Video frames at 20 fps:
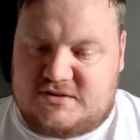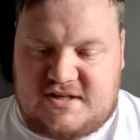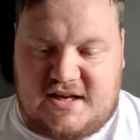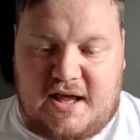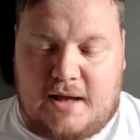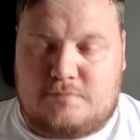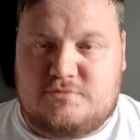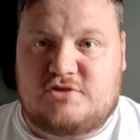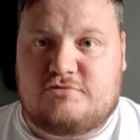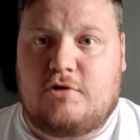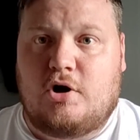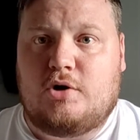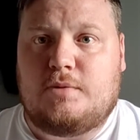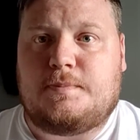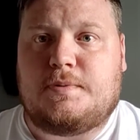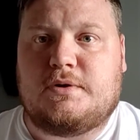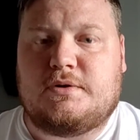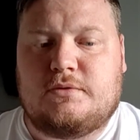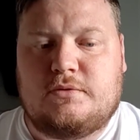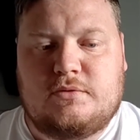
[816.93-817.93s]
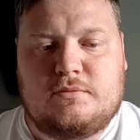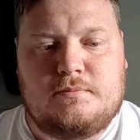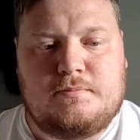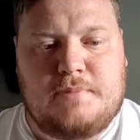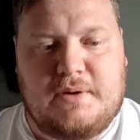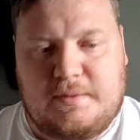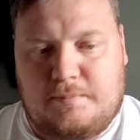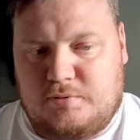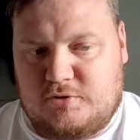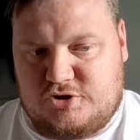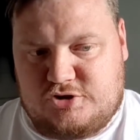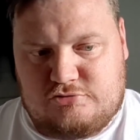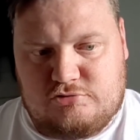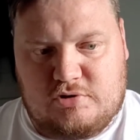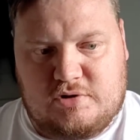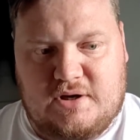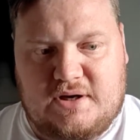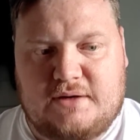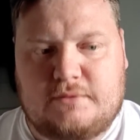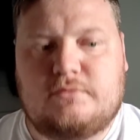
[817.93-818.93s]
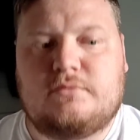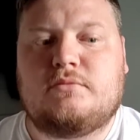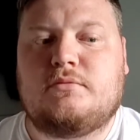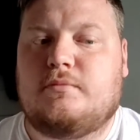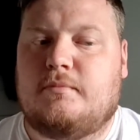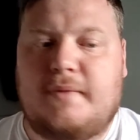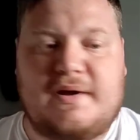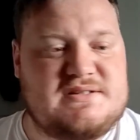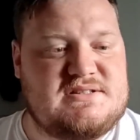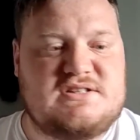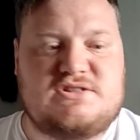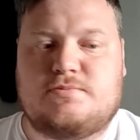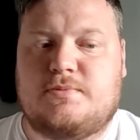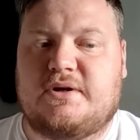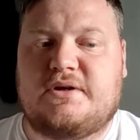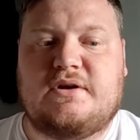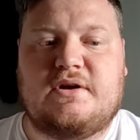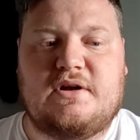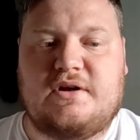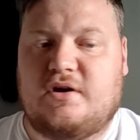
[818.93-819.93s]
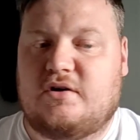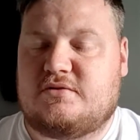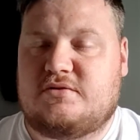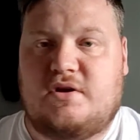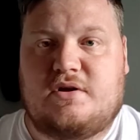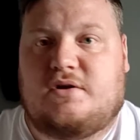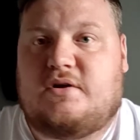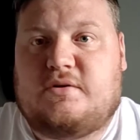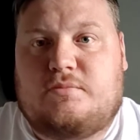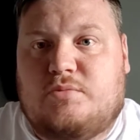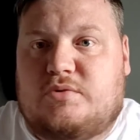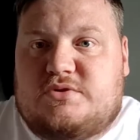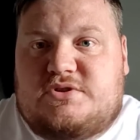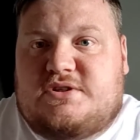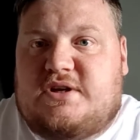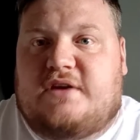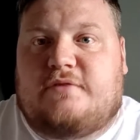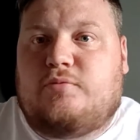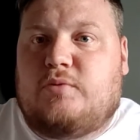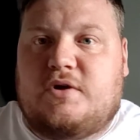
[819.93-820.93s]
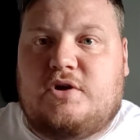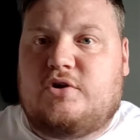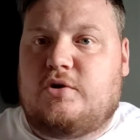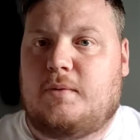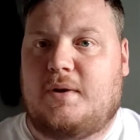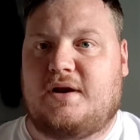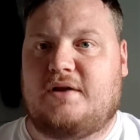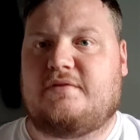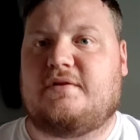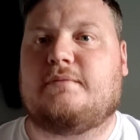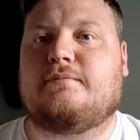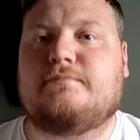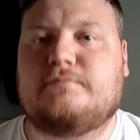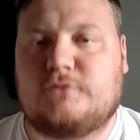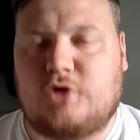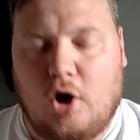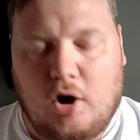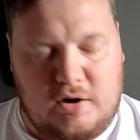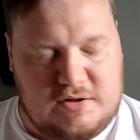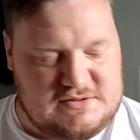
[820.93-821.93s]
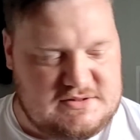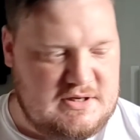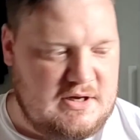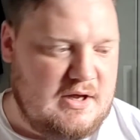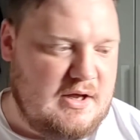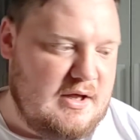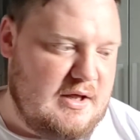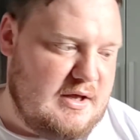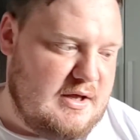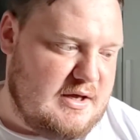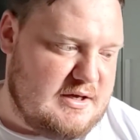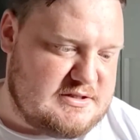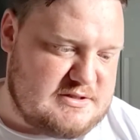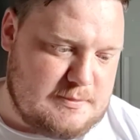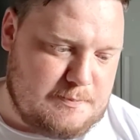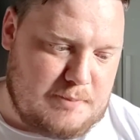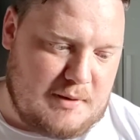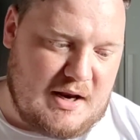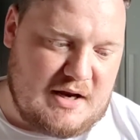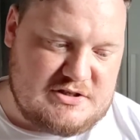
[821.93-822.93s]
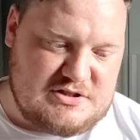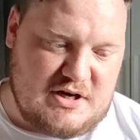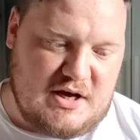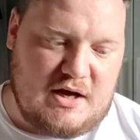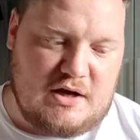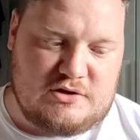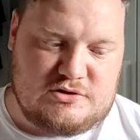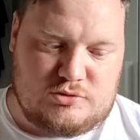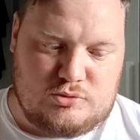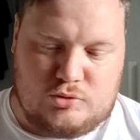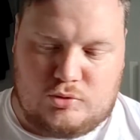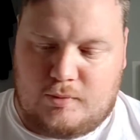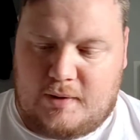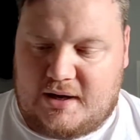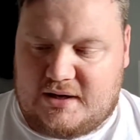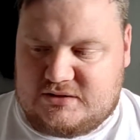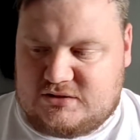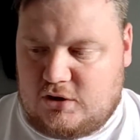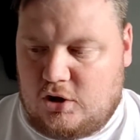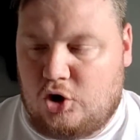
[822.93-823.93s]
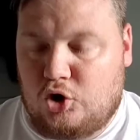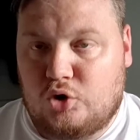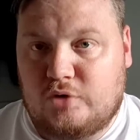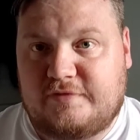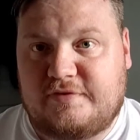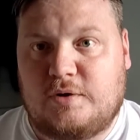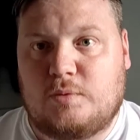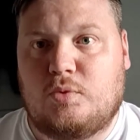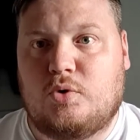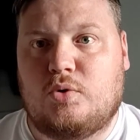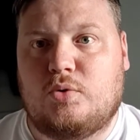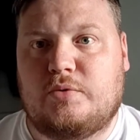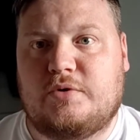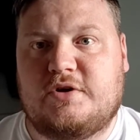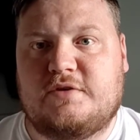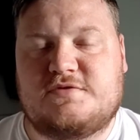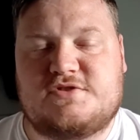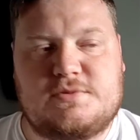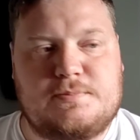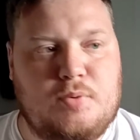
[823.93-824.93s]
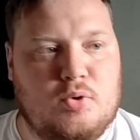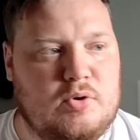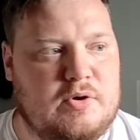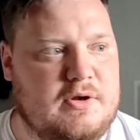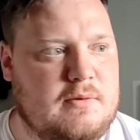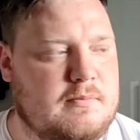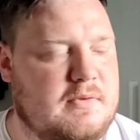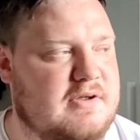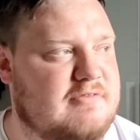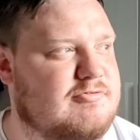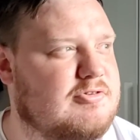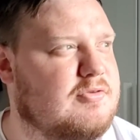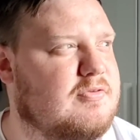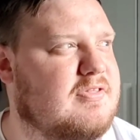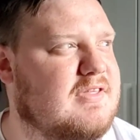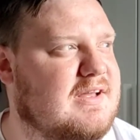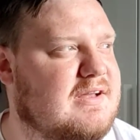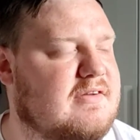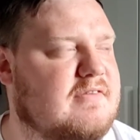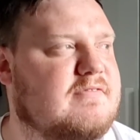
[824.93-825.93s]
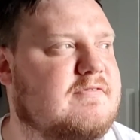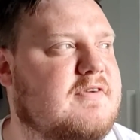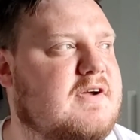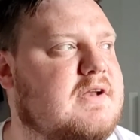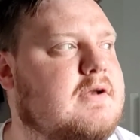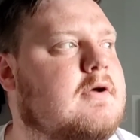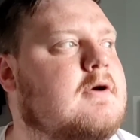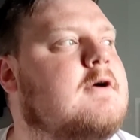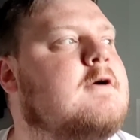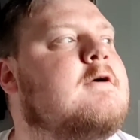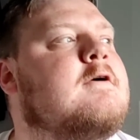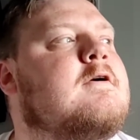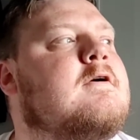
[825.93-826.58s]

DMs are open. People are struggling. Message me and we'll see if we can do anything. Guys, it's a pleasure as always. I love you all. You've supported me through thick and thin.